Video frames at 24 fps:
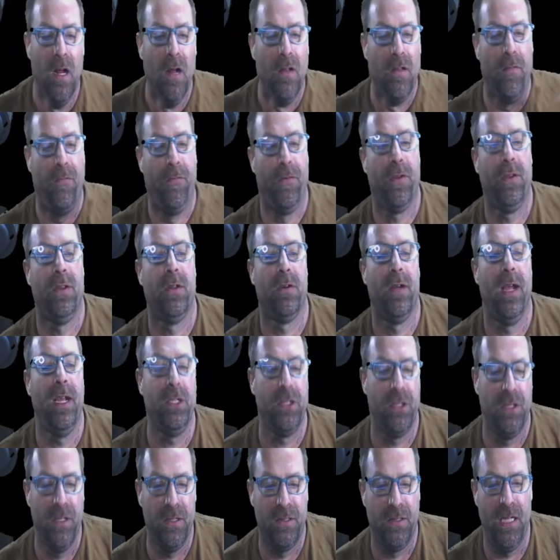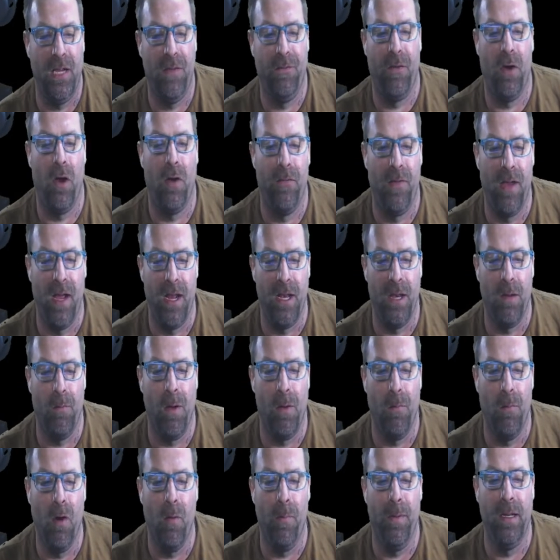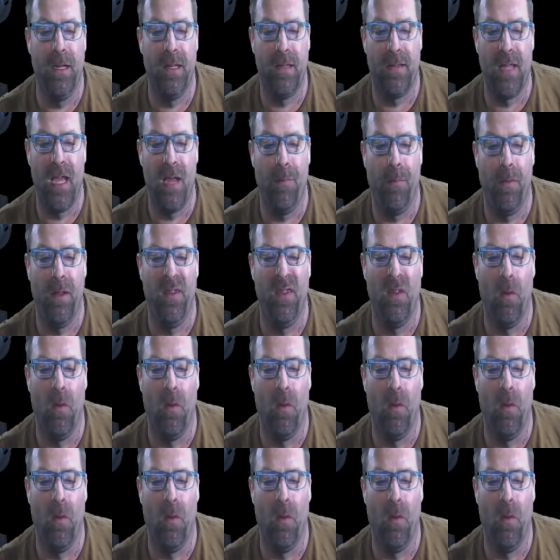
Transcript: So for the duration of this Evo event, we will be disabling